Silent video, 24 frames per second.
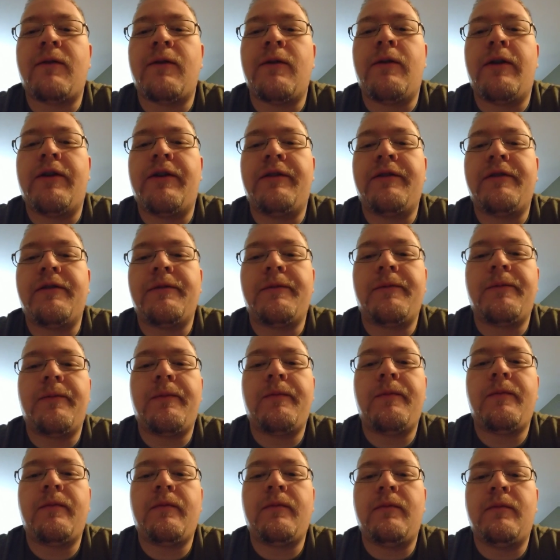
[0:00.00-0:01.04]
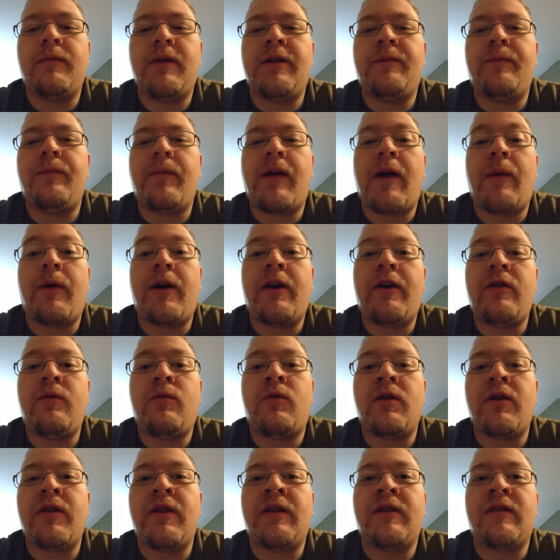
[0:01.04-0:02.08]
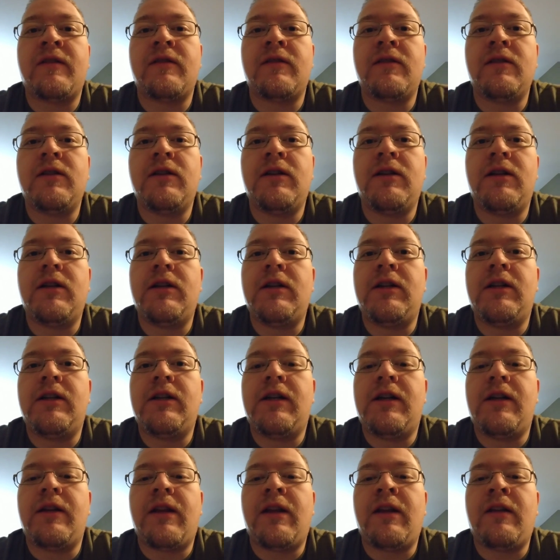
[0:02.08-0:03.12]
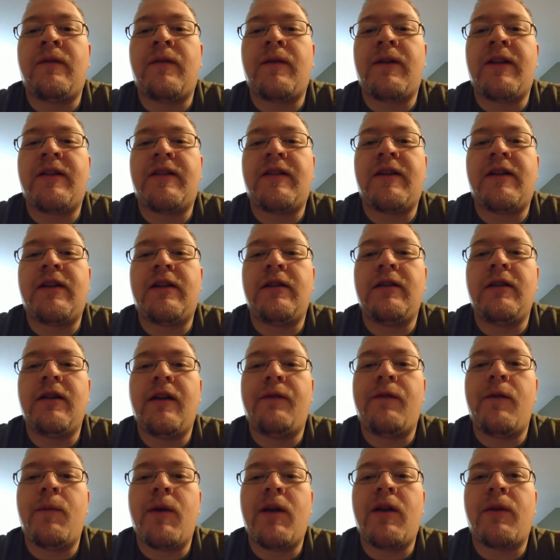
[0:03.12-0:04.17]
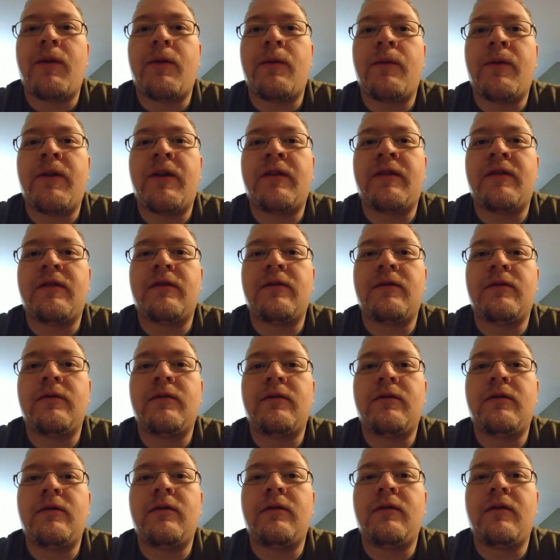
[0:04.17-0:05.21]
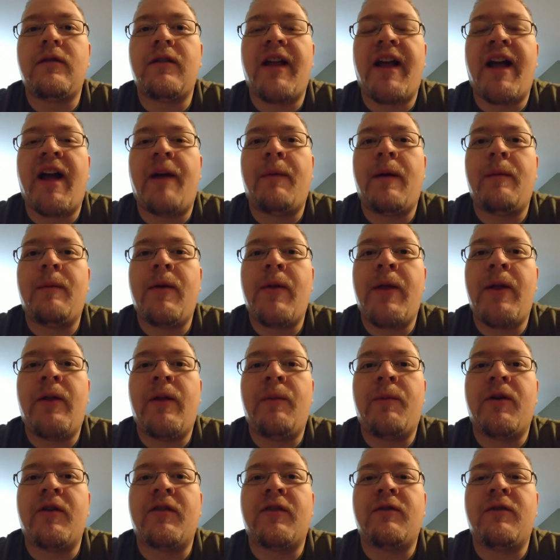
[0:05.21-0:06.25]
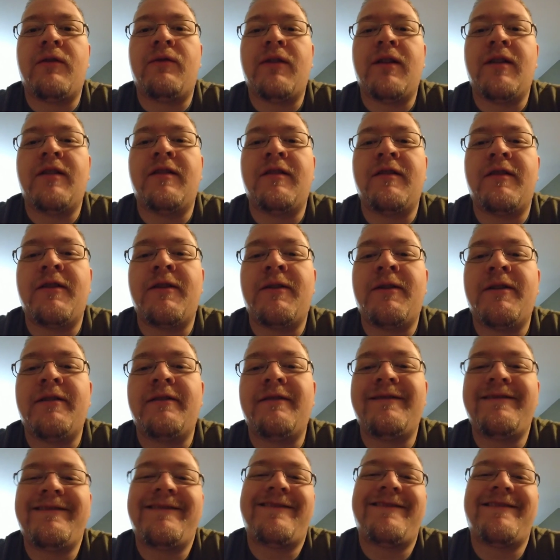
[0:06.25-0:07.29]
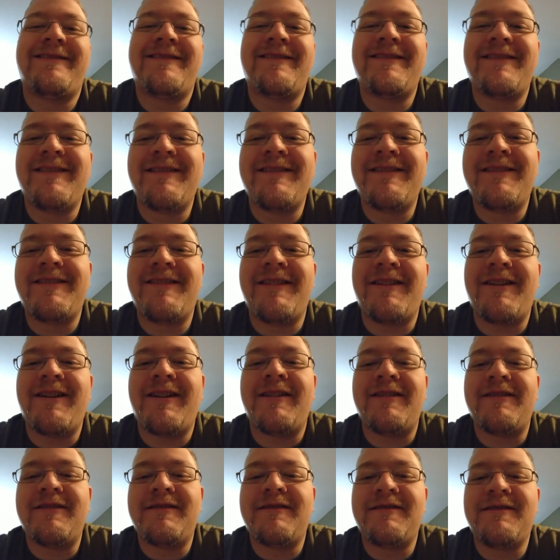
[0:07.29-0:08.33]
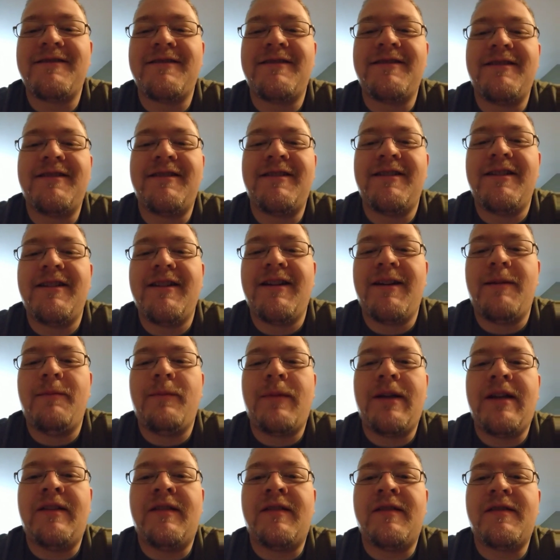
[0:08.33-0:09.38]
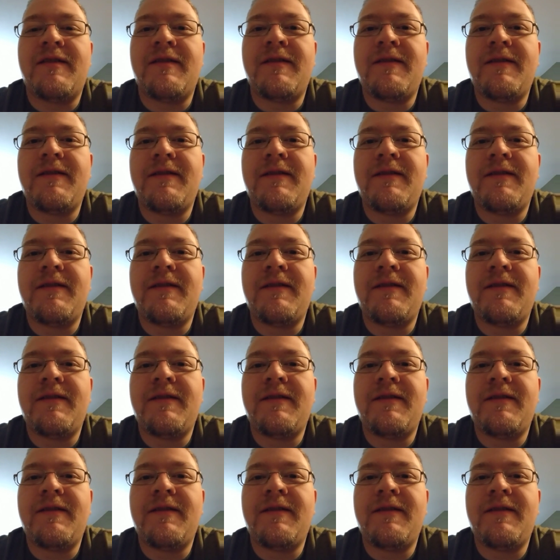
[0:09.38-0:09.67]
Who knows? But I want to do more of this. Thanks for listening. If you made it through this, I might be the only person who ever listens to it. It's all right. Peace.